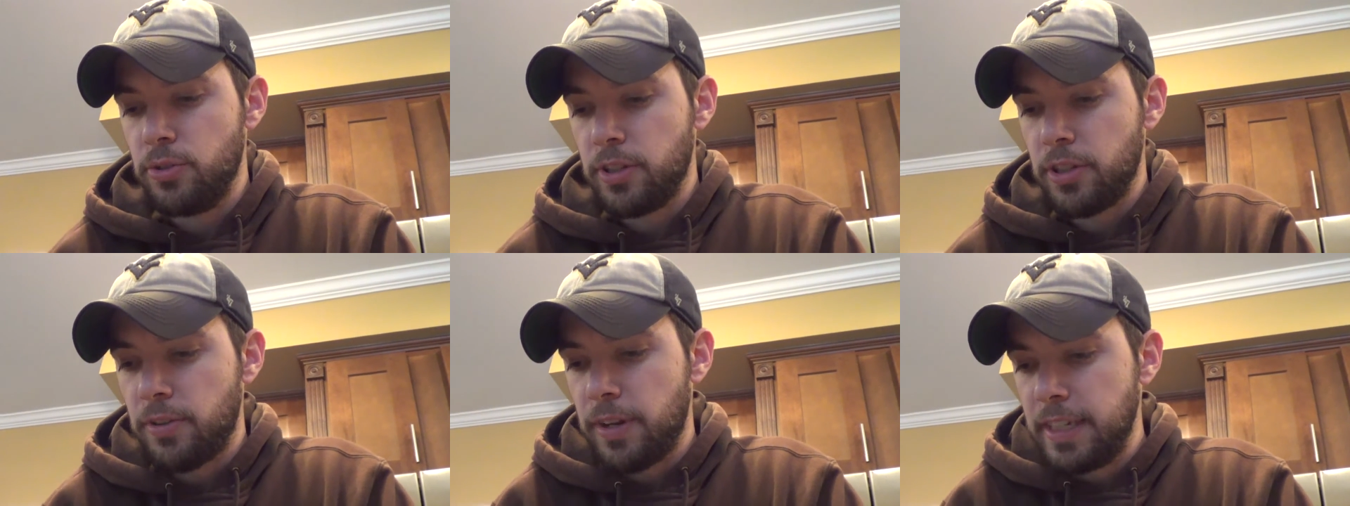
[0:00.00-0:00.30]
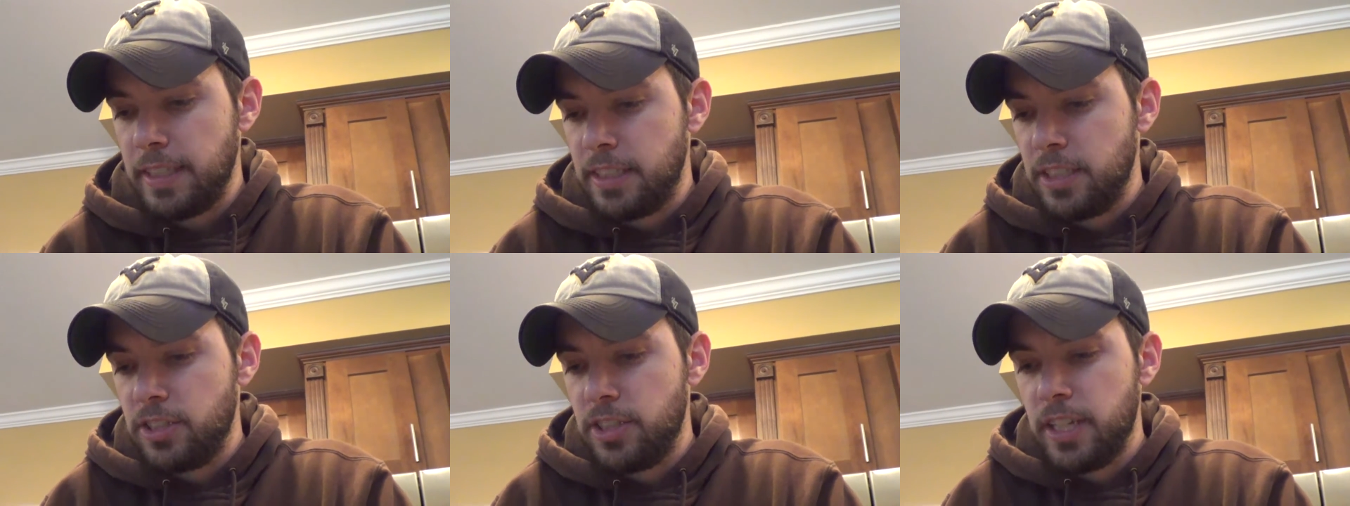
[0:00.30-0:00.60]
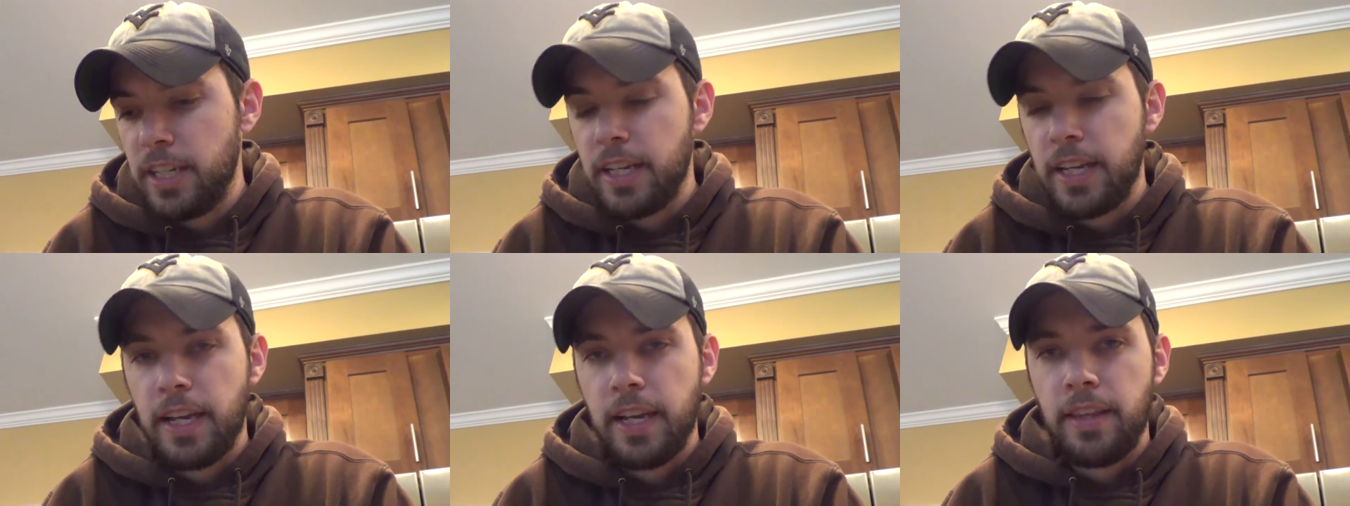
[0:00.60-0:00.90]
the Crazy
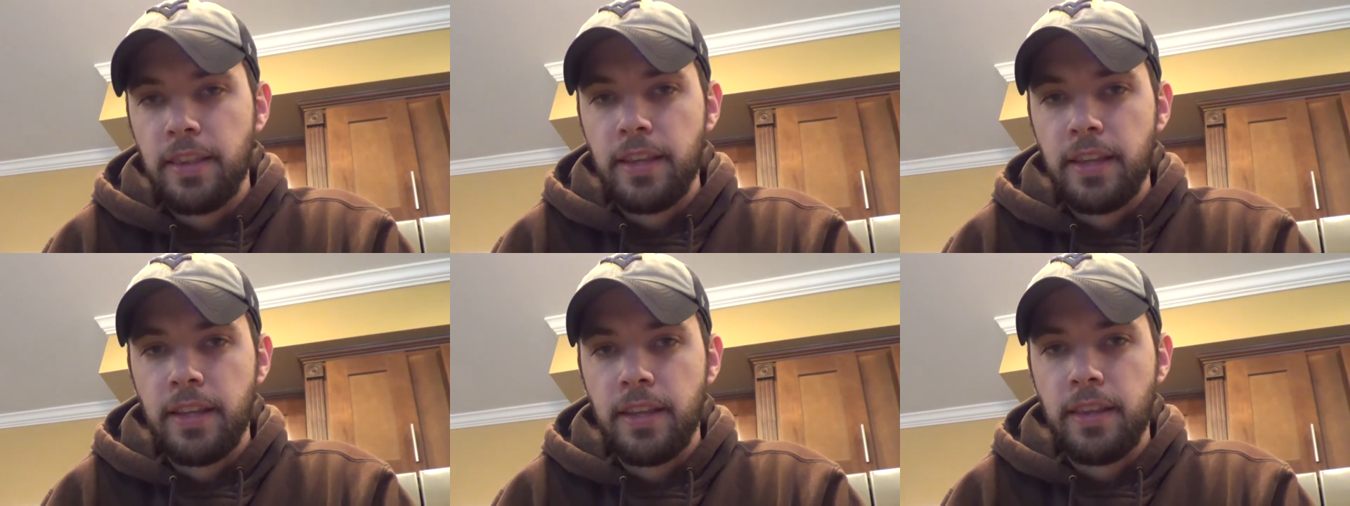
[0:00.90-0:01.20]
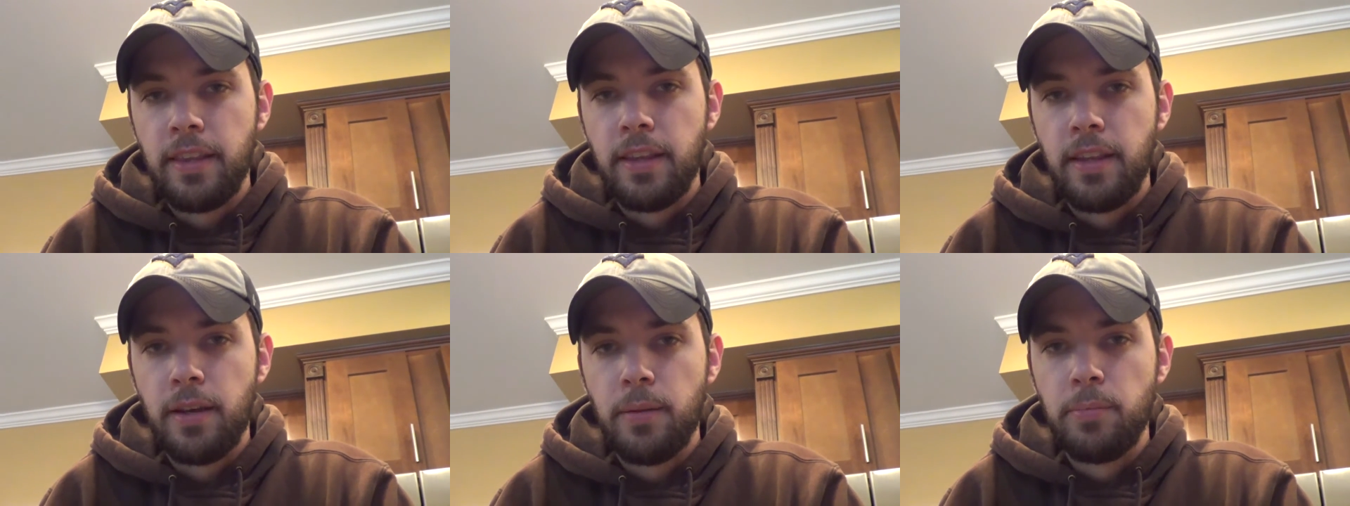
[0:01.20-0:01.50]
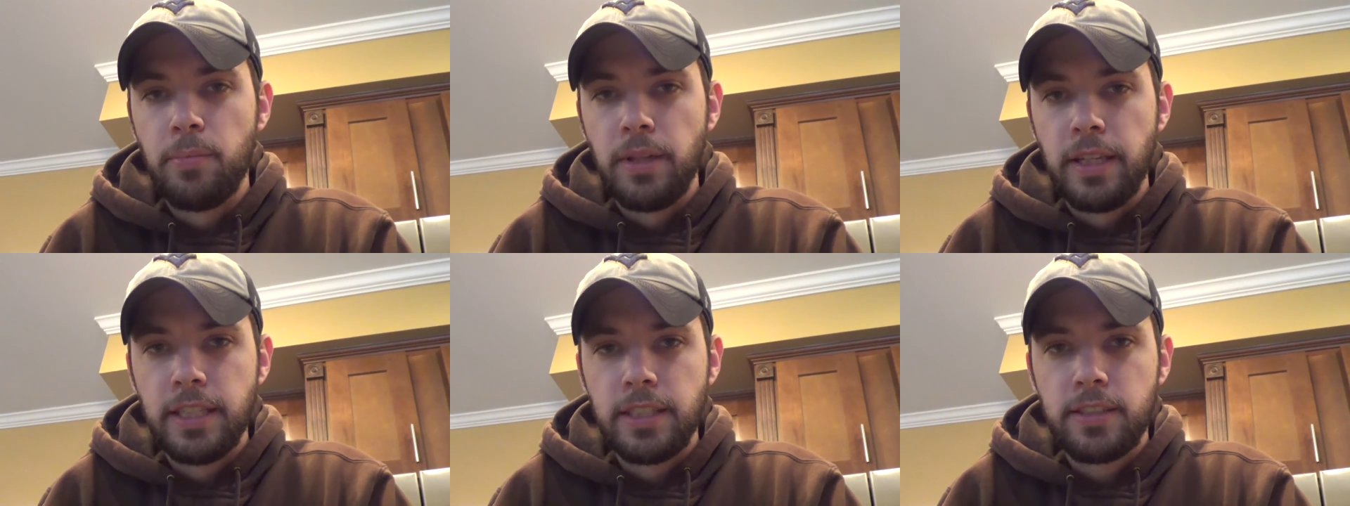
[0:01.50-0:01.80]
jig and then the
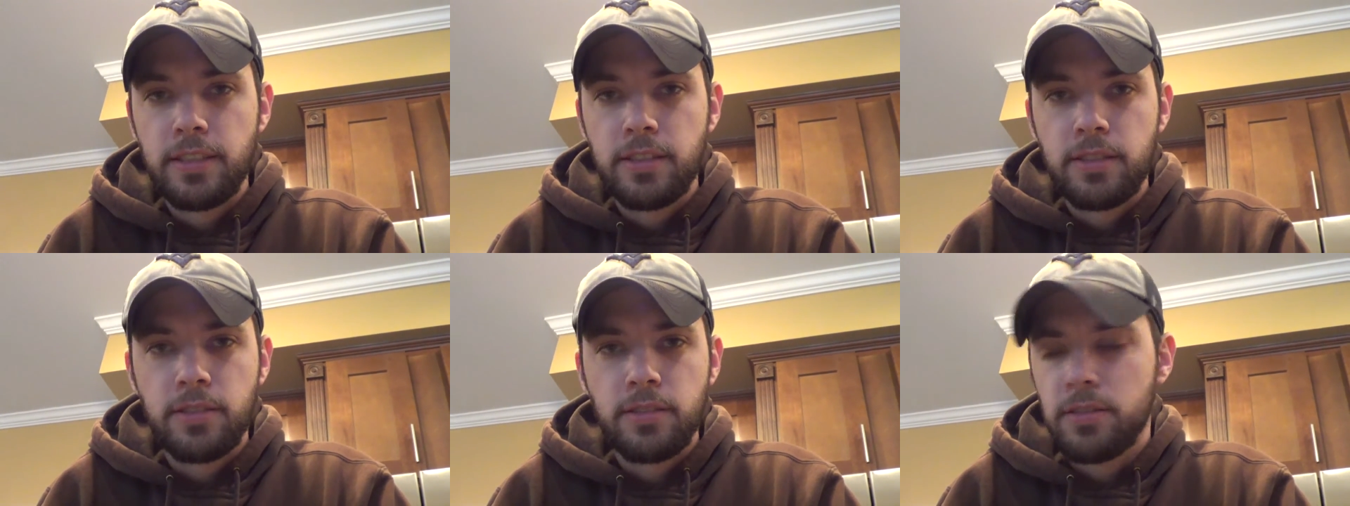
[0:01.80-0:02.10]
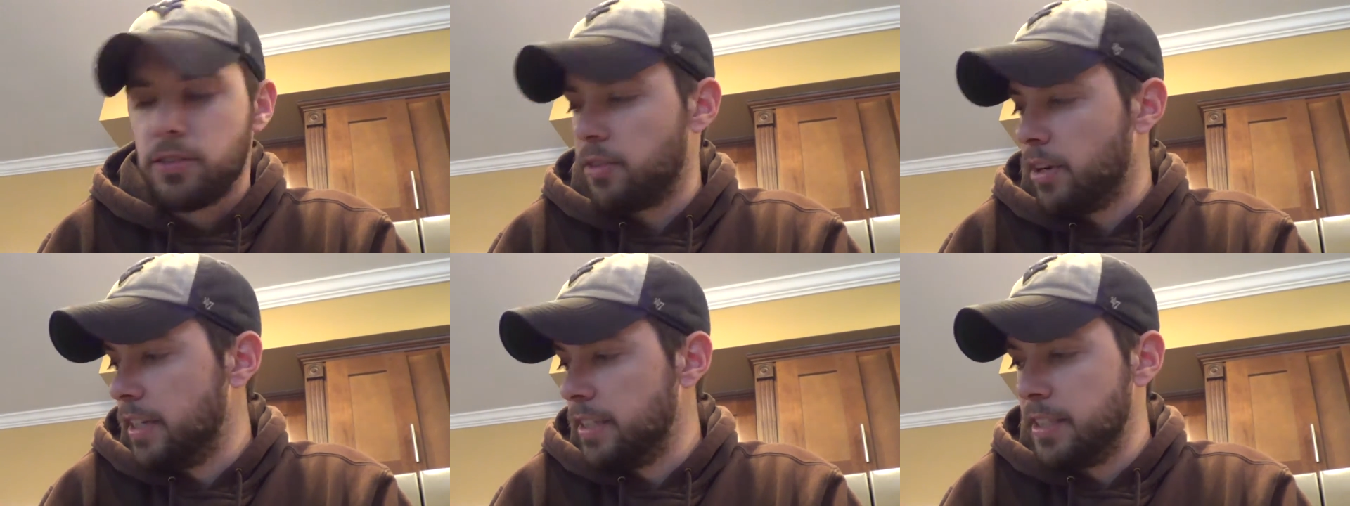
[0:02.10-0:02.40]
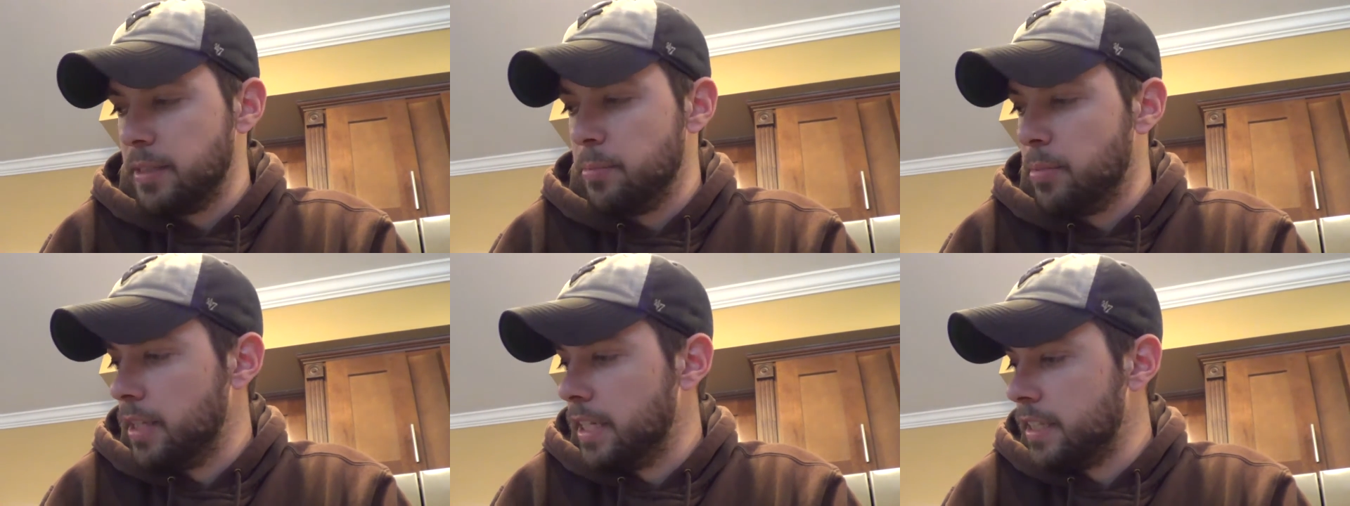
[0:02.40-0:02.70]
Blitz, the
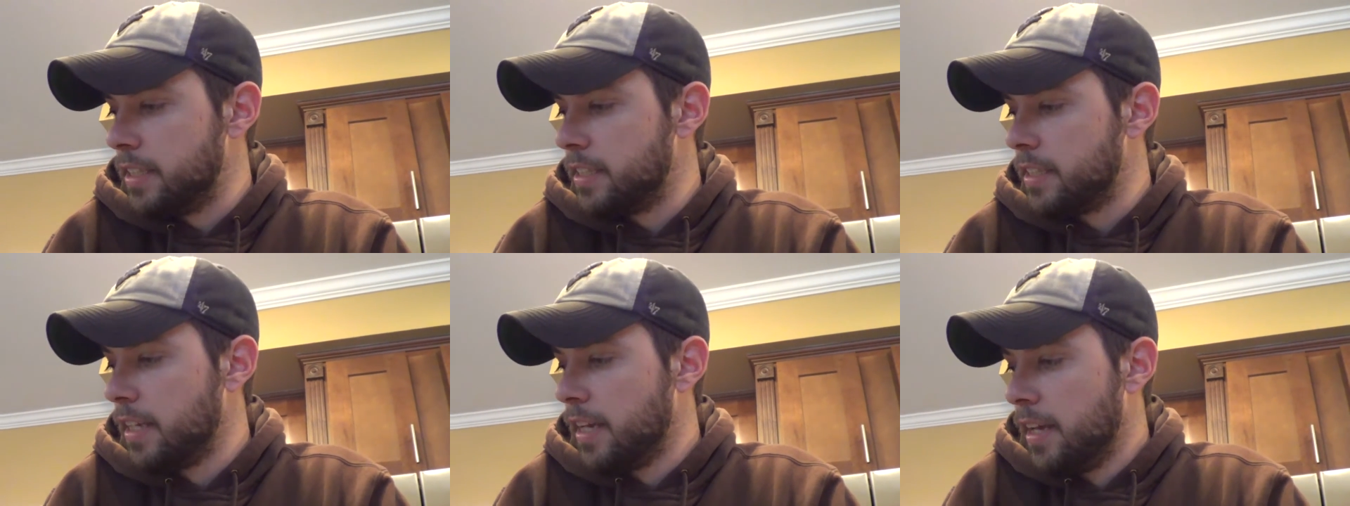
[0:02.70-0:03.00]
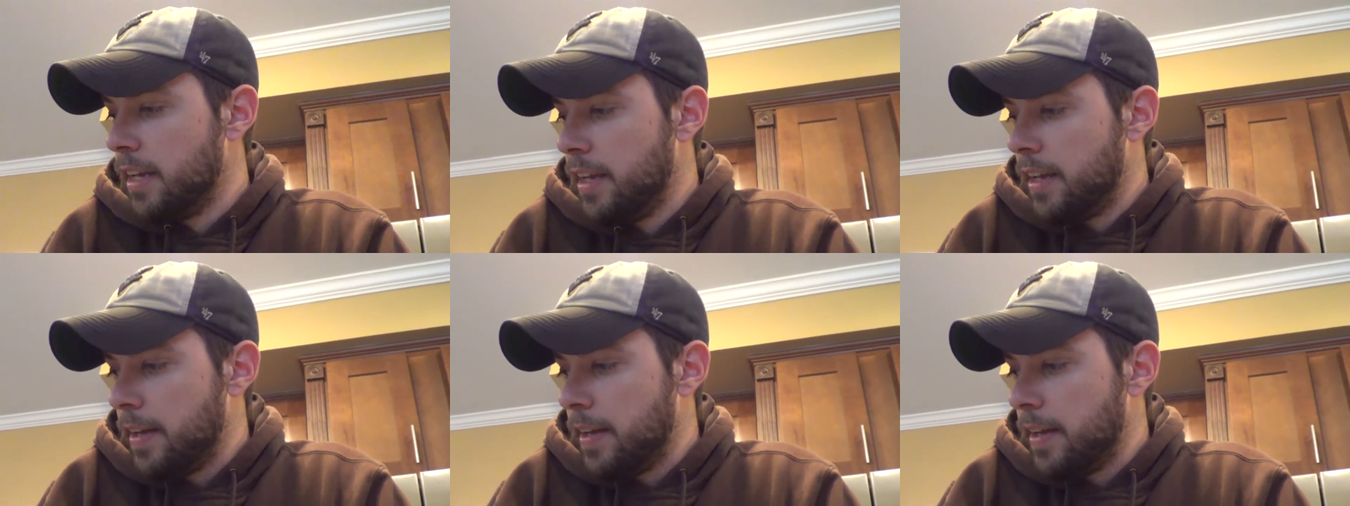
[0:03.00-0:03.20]
Crazy Blitz.